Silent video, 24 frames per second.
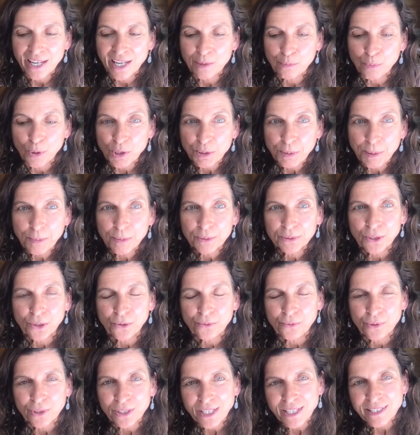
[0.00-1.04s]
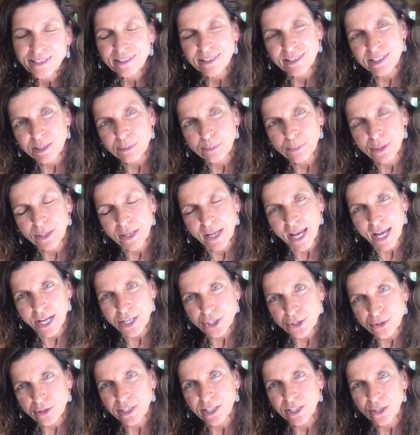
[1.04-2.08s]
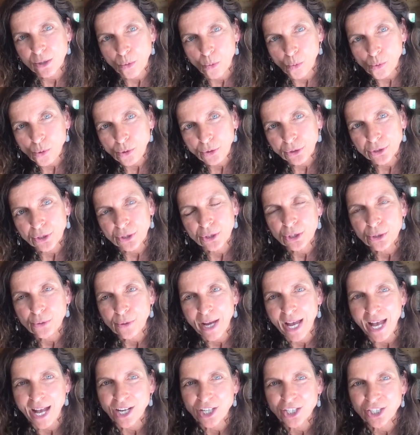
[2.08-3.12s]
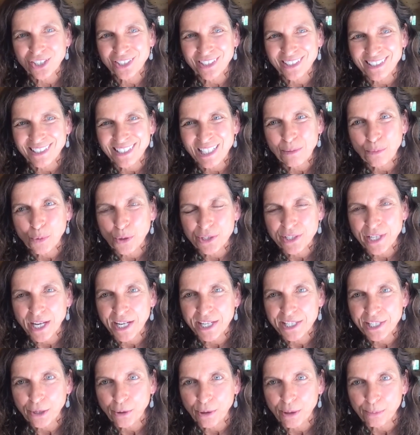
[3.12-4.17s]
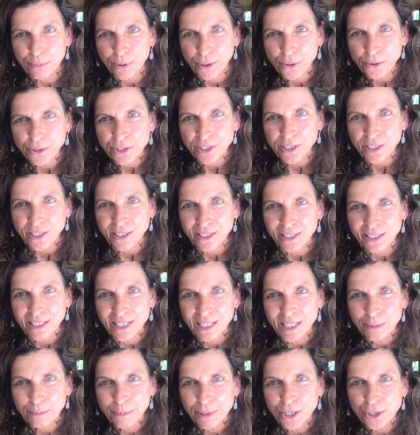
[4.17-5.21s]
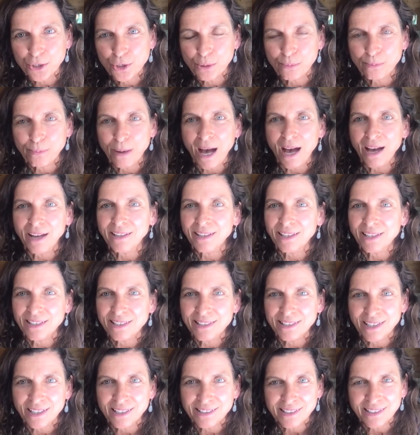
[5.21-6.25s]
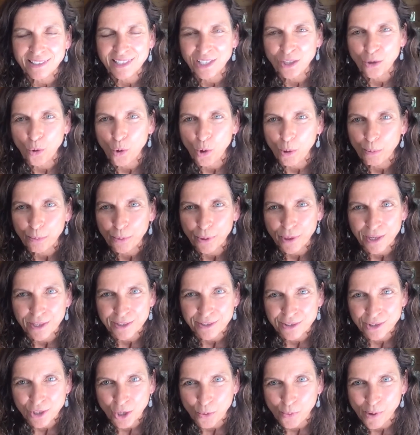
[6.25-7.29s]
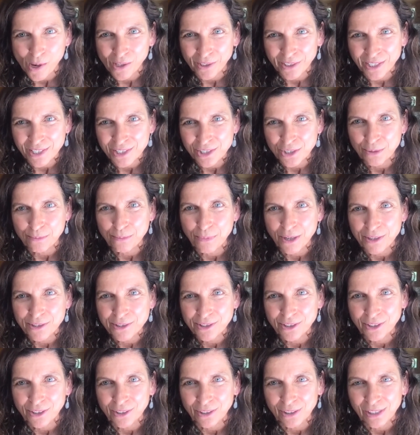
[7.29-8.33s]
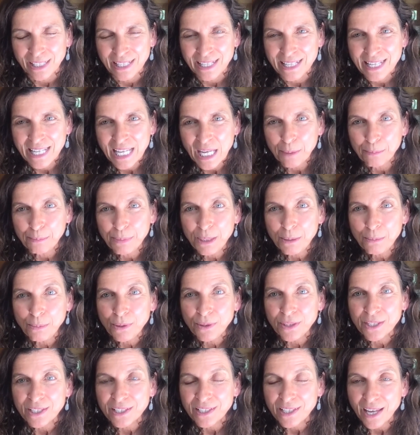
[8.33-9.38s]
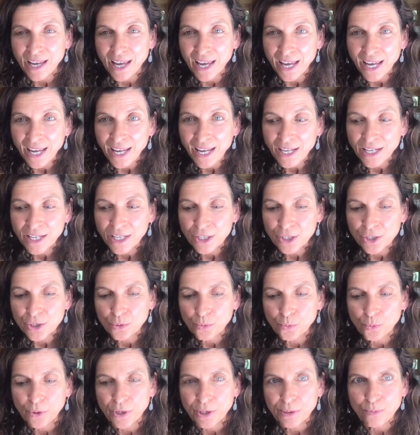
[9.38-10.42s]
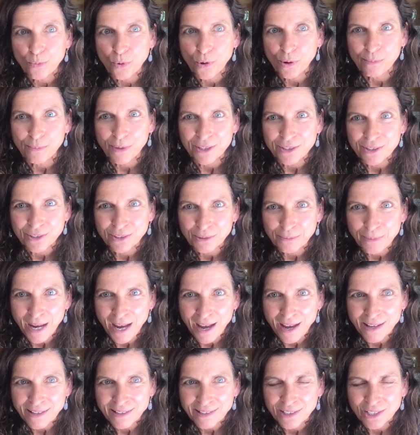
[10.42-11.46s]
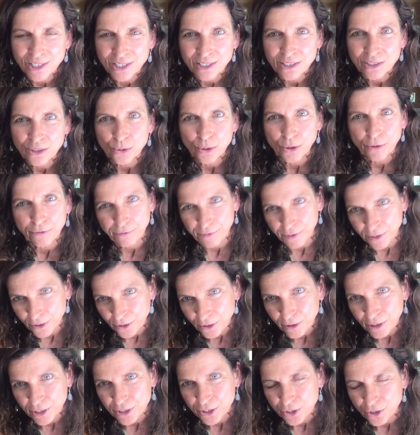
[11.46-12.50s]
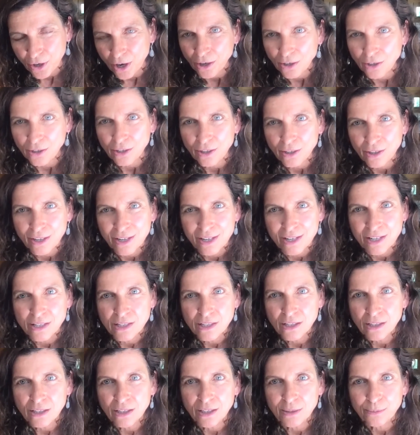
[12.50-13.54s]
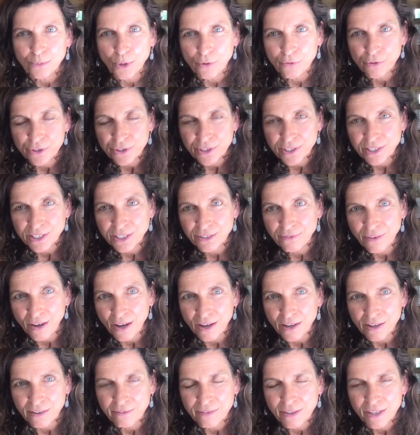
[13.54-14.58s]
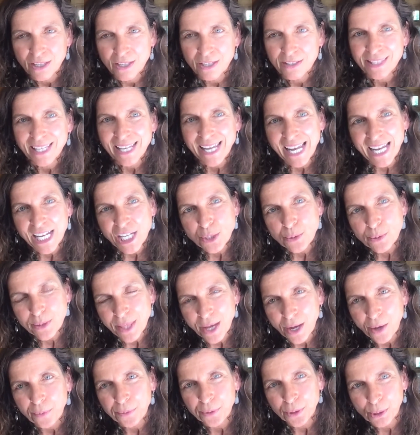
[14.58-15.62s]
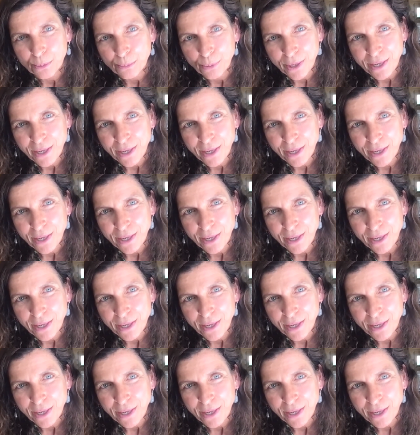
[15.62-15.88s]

And most people don't realize this, but as you get older, you actually need more dietary protein because your body doesn't incorporate it so well into muscle. And people that age with more muscle mass, who are fitter and stronger, over 65, they age with healthier